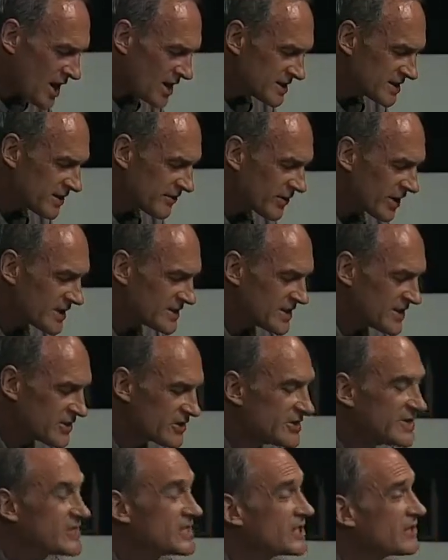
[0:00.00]

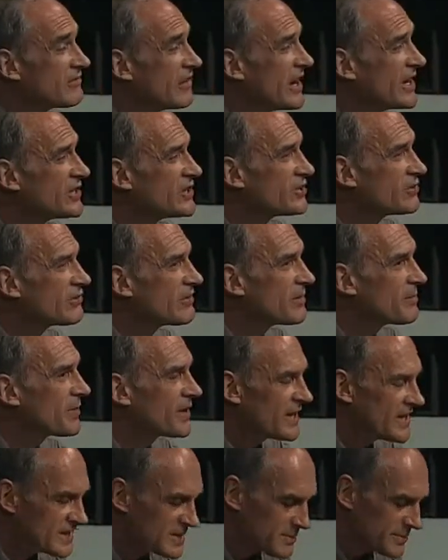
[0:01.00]
Civilization is the gradual
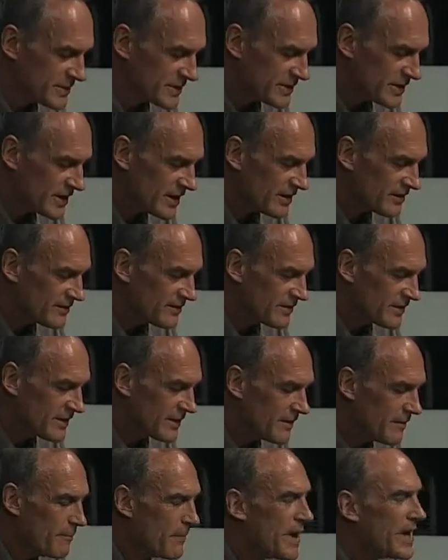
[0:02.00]
replacement of
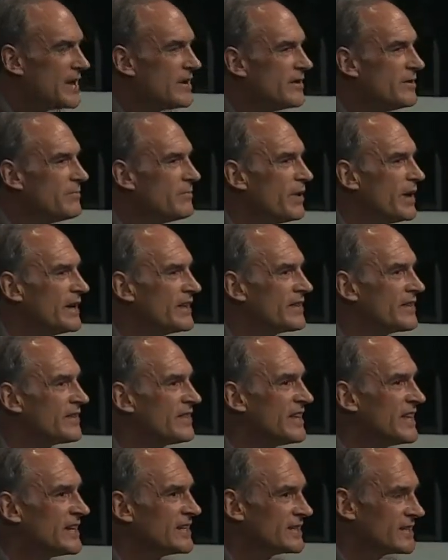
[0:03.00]
men by
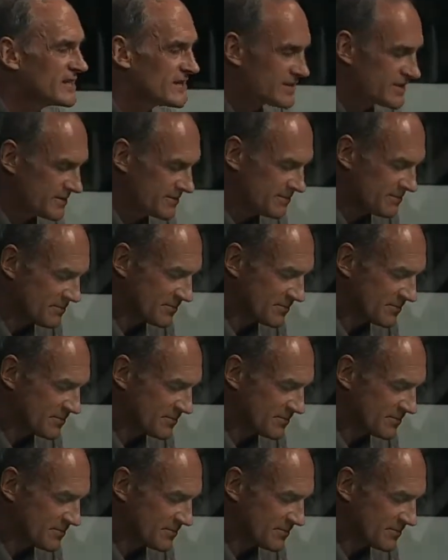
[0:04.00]
things,